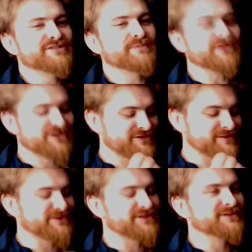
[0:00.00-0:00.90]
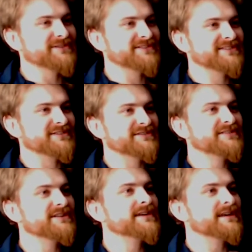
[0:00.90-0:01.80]
triple skewers
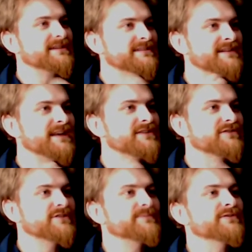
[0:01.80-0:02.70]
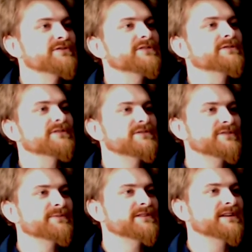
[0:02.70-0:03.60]
on steaks on skewers.
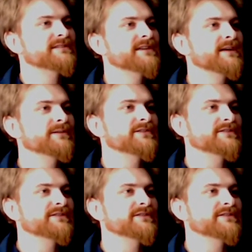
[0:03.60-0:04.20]
Triple steaks, they come on a